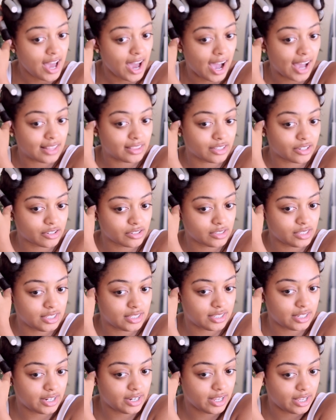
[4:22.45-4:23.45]
I literally
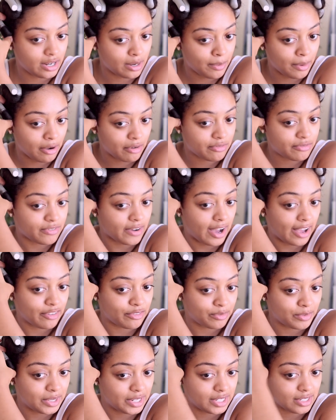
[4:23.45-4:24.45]
did it in about
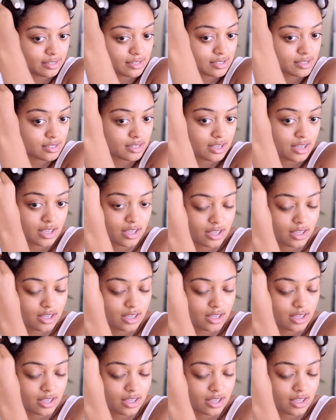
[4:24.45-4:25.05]
five minutes.